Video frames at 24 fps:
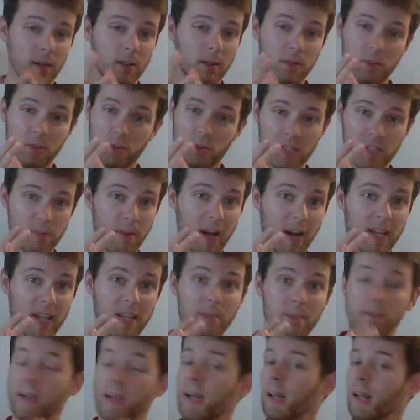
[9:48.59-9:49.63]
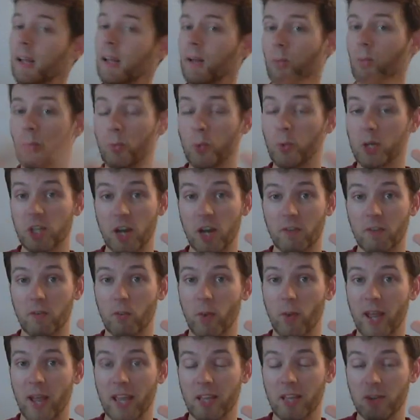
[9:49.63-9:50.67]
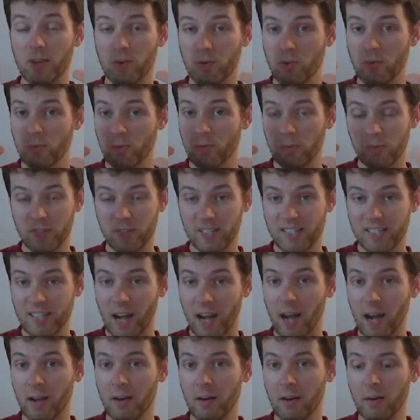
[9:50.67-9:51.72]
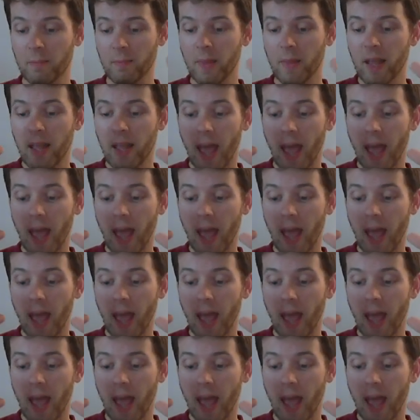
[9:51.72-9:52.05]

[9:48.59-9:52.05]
using my email, whichever way you desire,